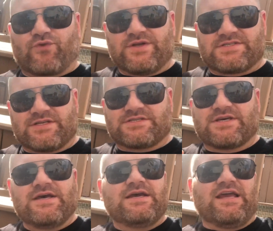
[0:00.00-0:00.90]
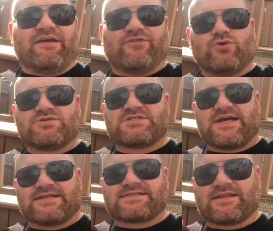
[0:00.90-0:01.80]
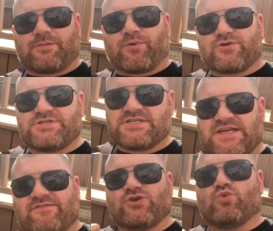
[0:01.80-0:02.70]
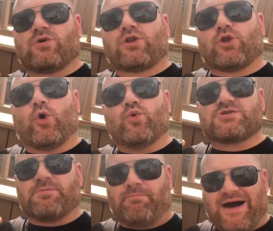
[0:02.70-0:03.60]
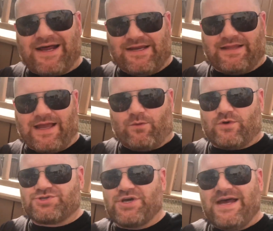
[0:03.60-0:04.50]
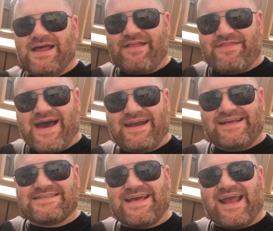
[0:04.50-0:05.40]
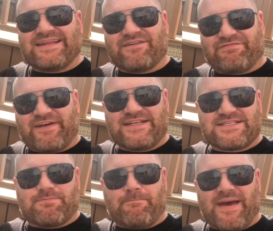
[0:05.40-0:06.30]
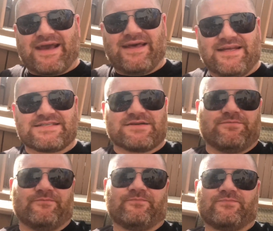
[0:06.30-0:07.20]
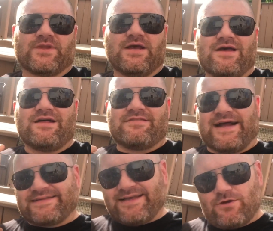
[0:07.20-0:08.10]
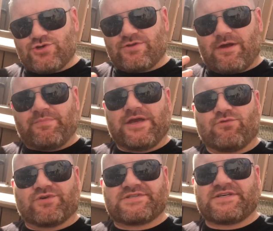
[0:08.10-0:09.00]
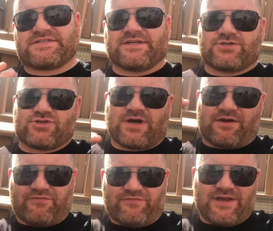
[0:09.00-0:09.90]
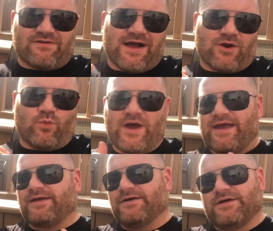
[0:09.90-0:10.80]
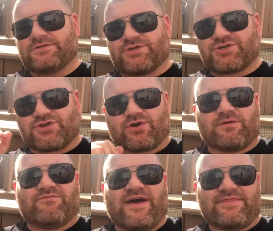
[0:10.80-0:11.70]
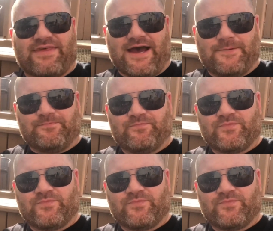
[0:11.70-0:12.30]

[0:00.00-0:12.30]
for instance, if you sense that the person is giving you closed body language, that is a defense mechanism that tells you they're being resistant. So, you got to figure out a way to circumvent that.